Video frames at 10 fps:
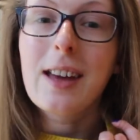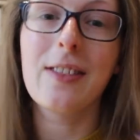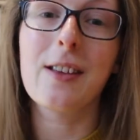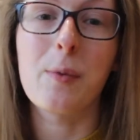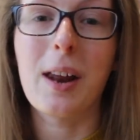get
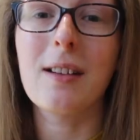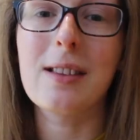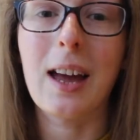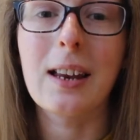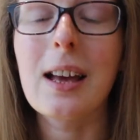this one out
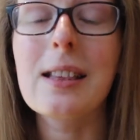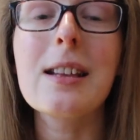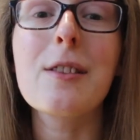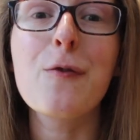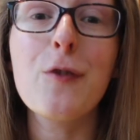again because
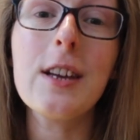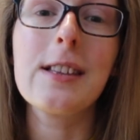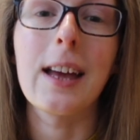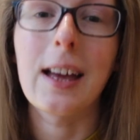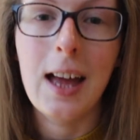it's
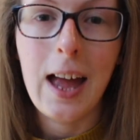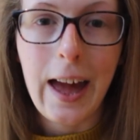freezing.